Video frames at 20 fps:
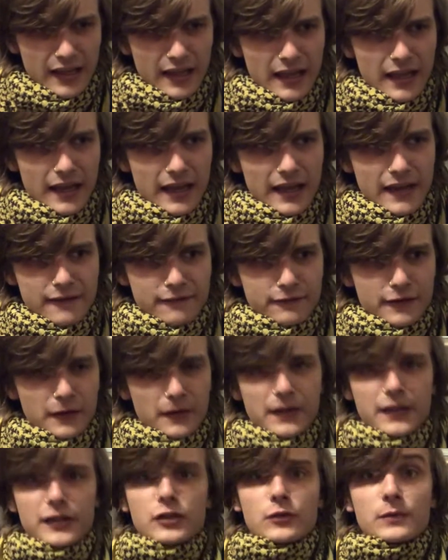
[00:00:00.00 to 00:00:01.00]
a very
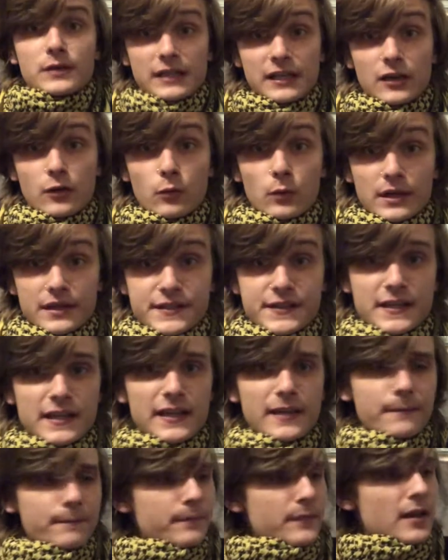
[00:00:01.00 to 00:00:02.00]
unique whiskey.
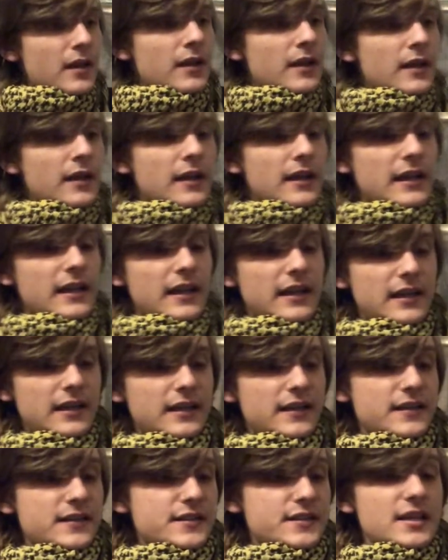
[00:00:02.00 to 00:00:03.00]
It
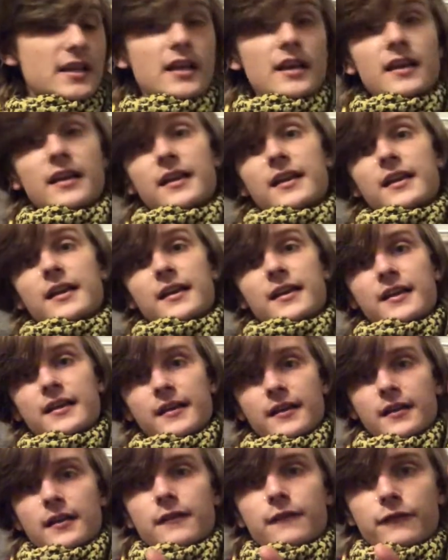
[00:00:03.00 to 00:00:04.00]
is
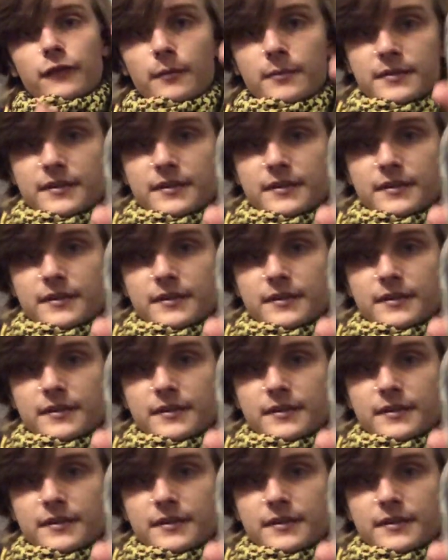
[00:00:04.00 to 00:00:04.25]
from